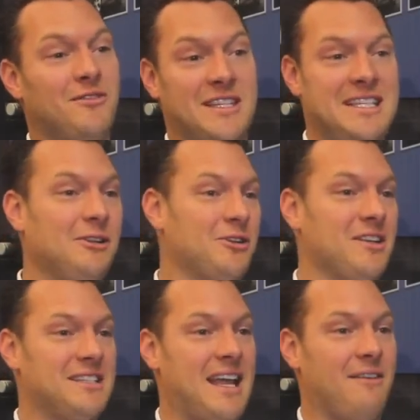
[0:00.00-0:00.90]
If the dealer
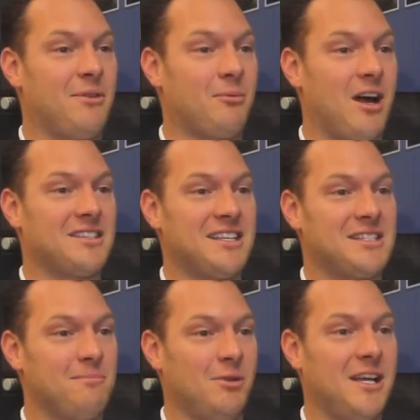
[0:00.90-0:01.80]
doesn't have the
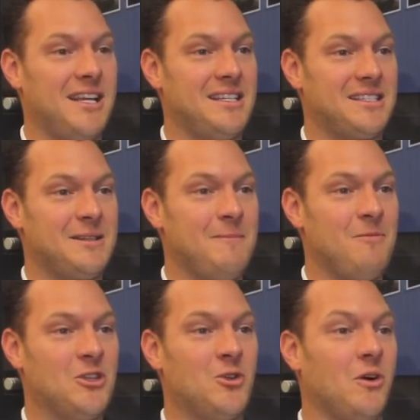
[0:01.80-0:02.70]
process in place
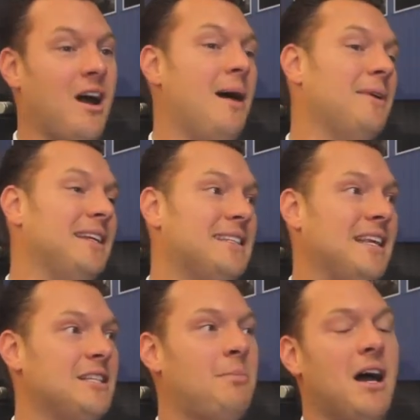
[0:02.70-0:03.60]
to accommodate
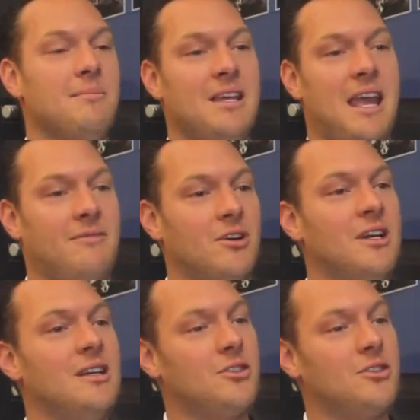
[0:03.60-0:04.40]
today's buying behavior,